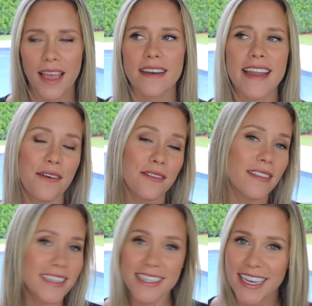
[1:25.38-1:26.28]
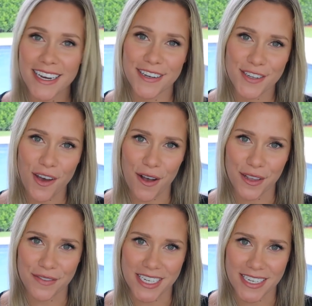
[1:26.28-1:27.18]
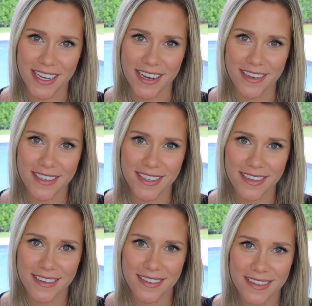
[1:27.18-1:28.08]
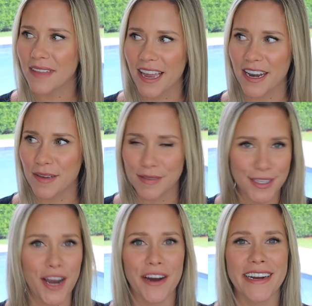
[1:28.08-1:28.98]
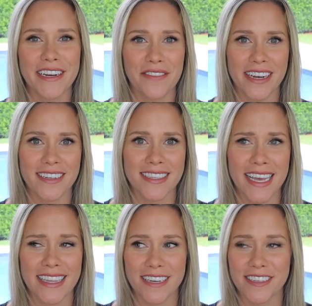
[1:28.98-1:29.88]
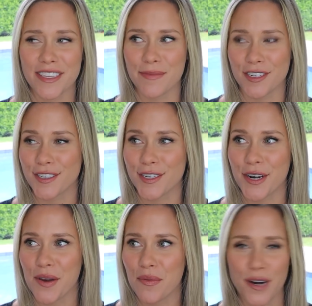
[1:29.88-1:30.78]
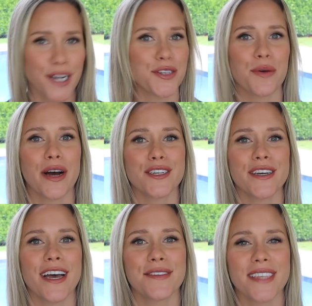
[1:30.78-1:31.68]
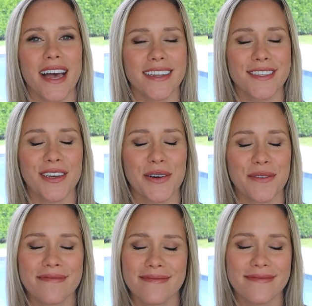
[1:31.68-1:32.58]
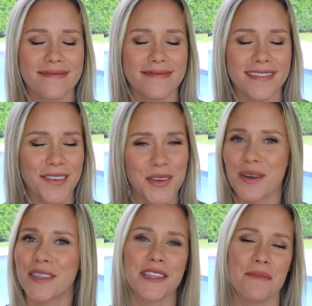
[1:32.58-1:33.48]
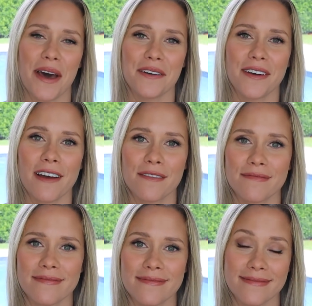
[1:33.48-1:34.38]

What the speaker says: Now let's get into all of the details. And I'm sorry in advance, I think someone just started pressure washing outside. So if you hear that in the background,